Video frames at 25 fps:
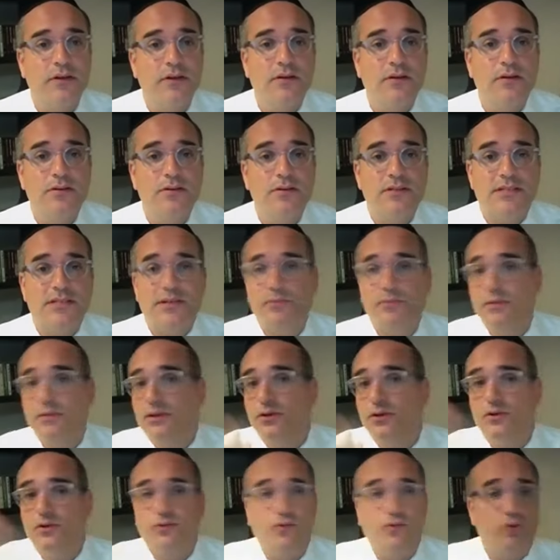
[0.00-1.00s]

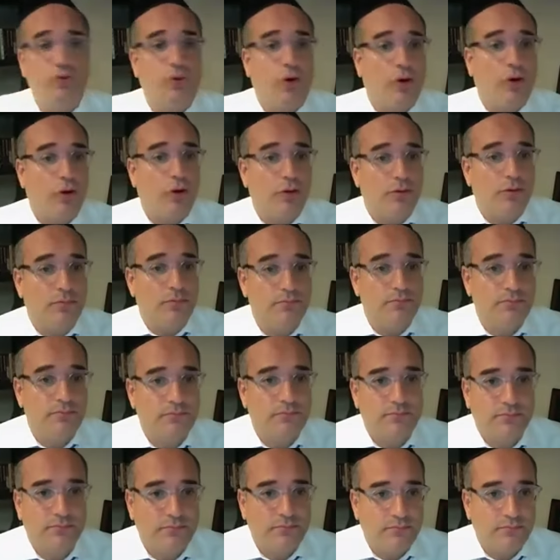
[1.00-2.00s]
similar to all
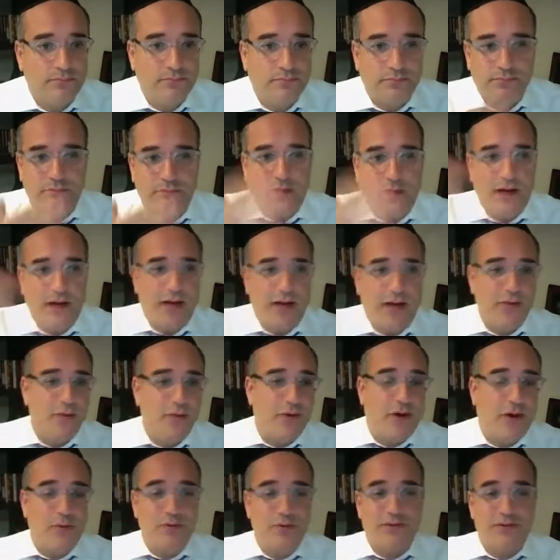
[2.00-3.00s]
other,
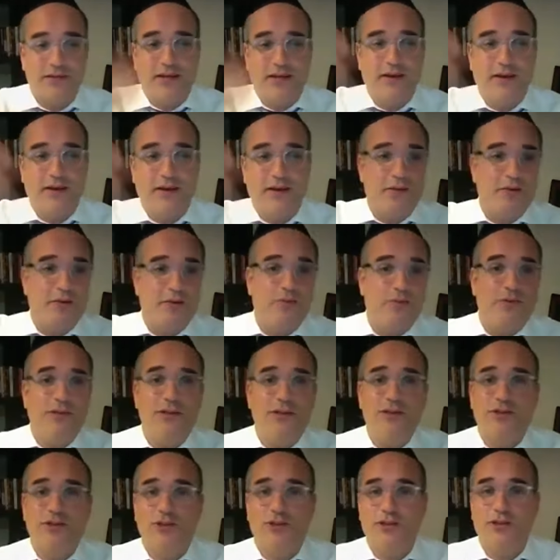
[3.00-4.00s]
I would say, other
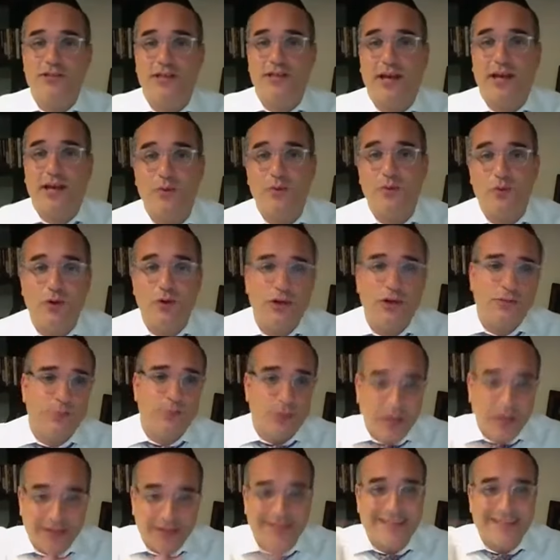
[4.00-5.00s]
religions how it works, but
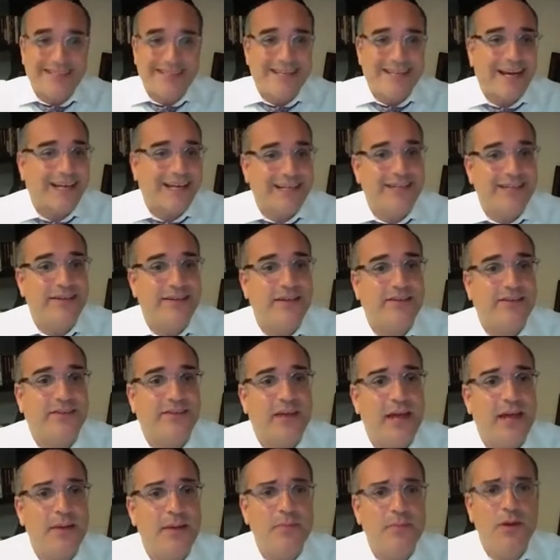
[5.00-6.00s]
not exactly the
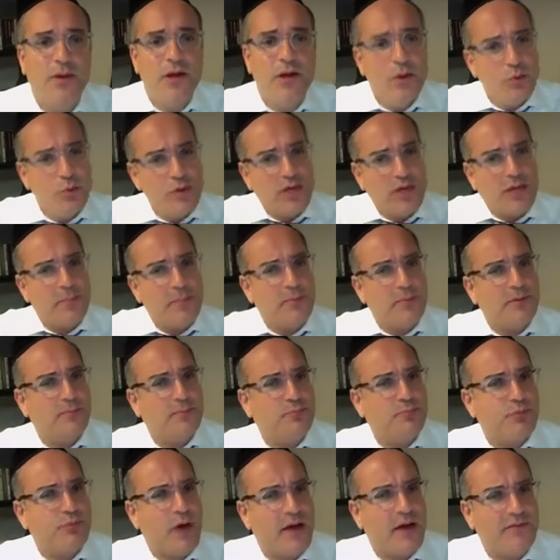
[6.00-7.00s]
same. We keep it
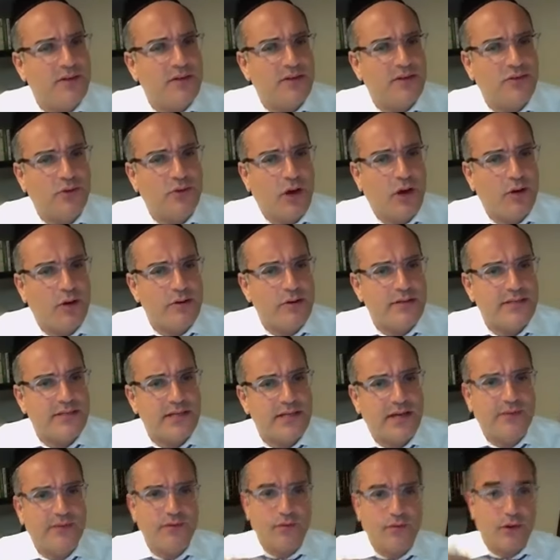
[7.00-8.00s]
private to
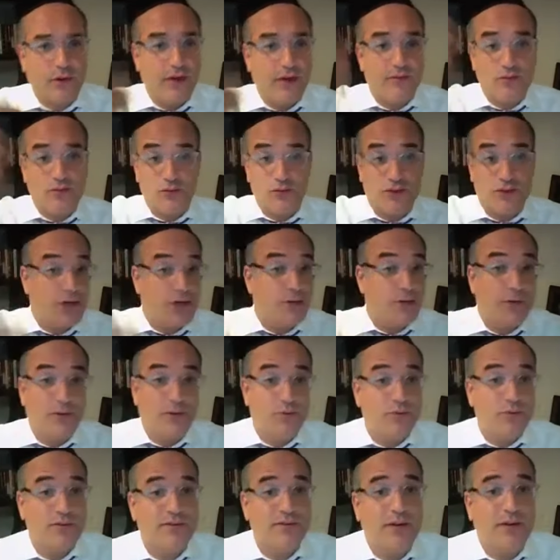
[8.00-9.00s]
ourselves, we don't have to share it
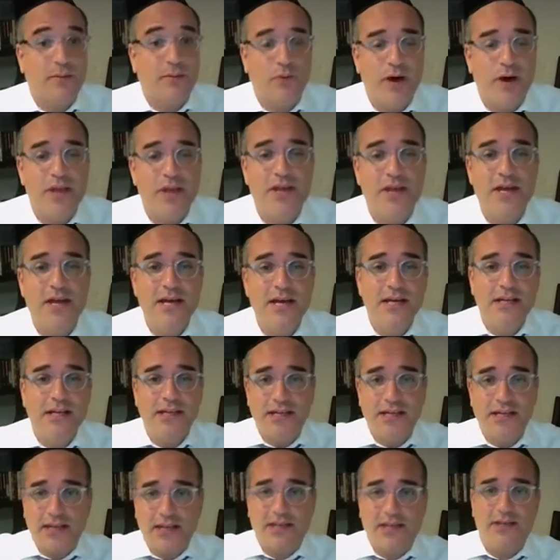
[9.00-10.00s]
with someone,
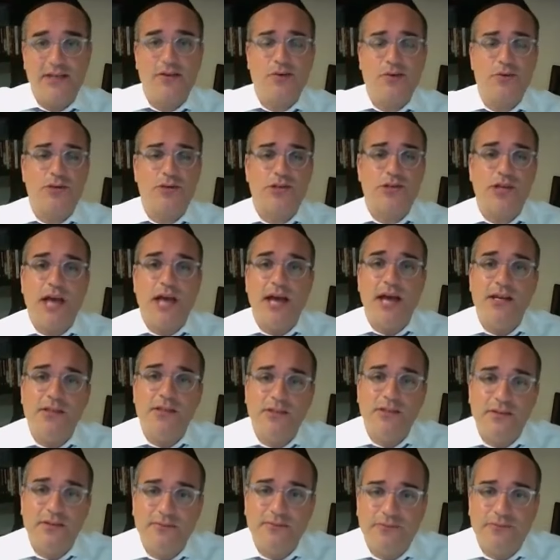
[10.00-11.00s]
like in
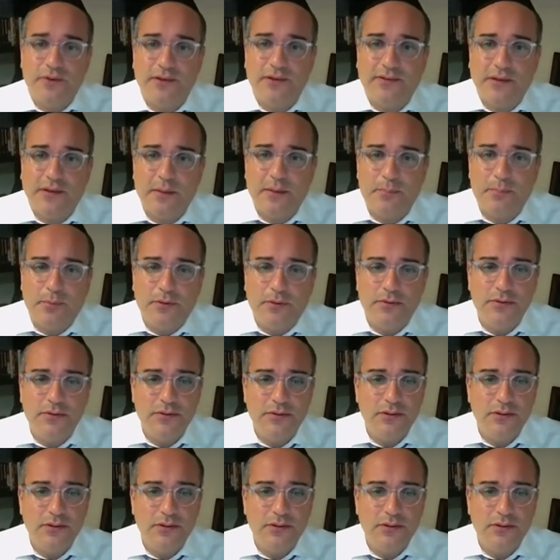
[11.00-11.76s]
Christianity, for example.